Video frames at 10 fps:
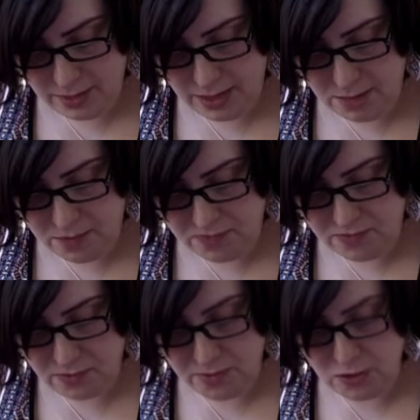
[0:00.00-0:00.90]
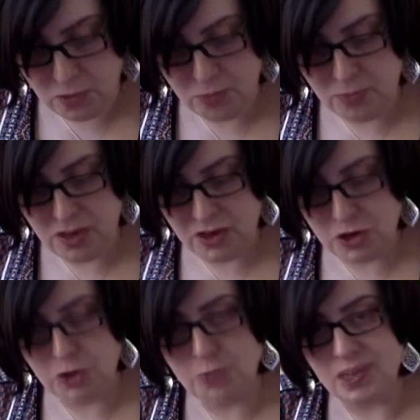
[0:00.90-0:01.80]
Coming from you, a
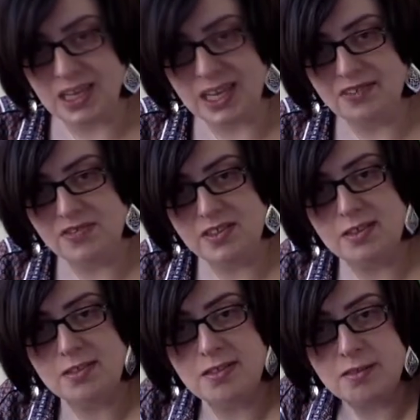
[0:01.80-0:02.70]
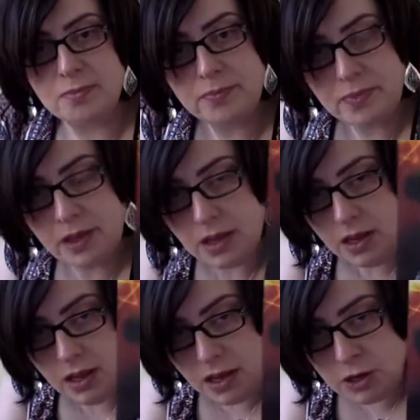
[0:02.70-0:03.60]
new belief system,
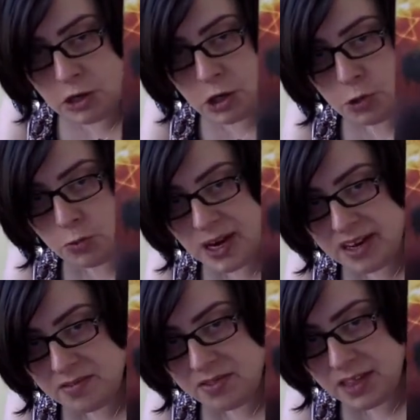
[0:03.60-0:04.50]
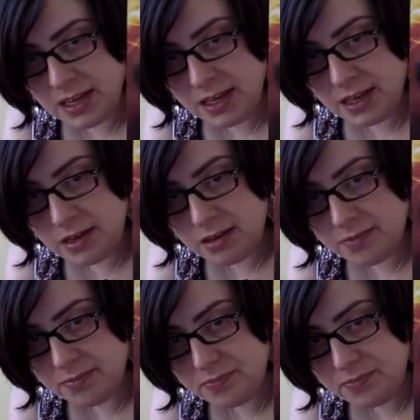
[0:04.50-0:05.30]
a new way of thinking.